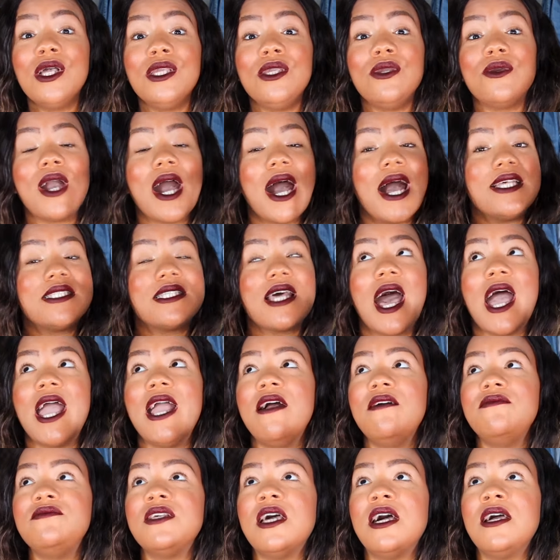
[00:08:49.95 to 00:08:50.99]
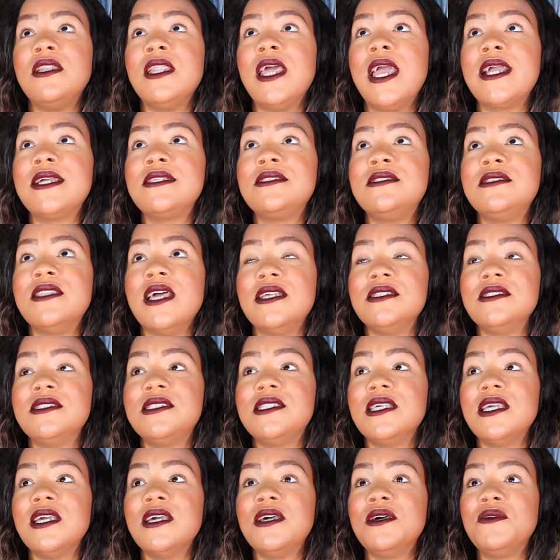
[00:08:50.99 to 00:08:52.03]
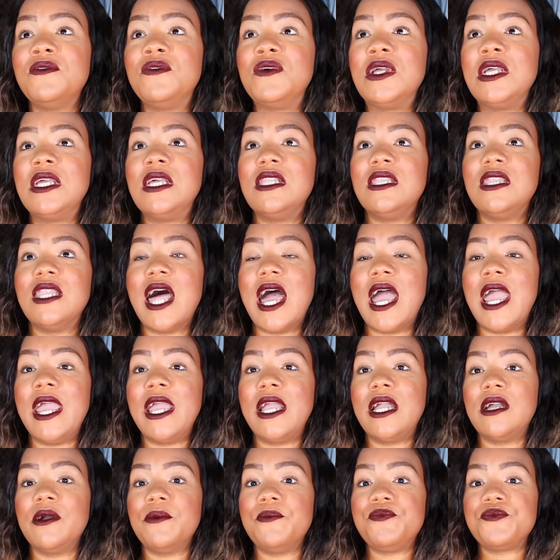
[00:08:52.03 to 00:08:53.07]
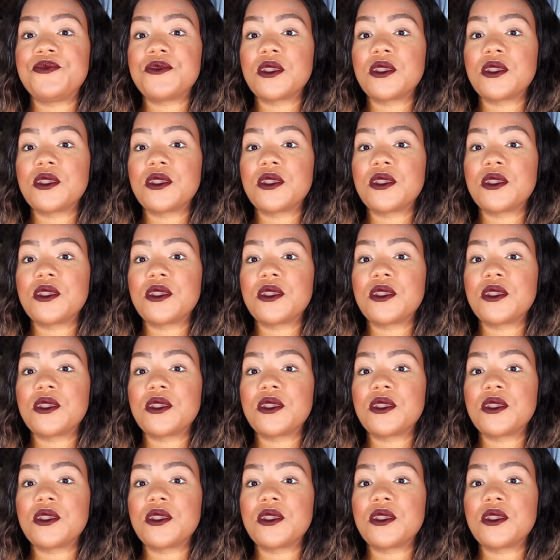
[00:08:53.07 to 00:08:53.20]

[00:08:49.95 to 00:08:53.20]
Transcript: You guys, I have done extensive, like,